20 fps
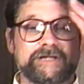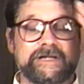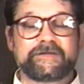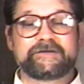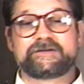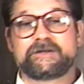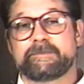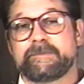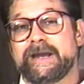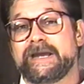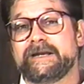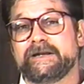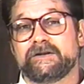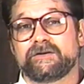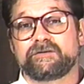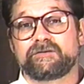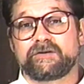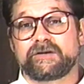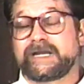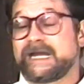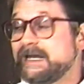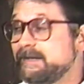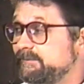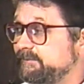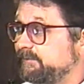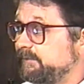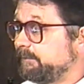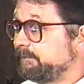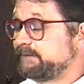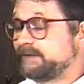Now the tomatoes that came
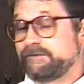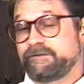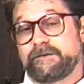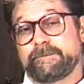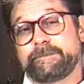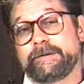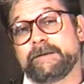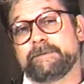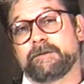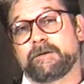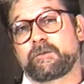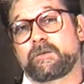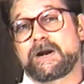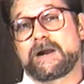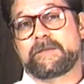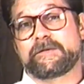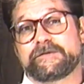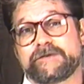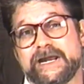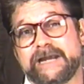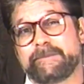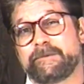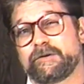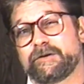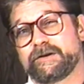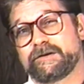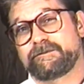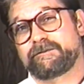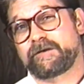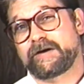from different people around the
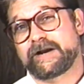neighborhood.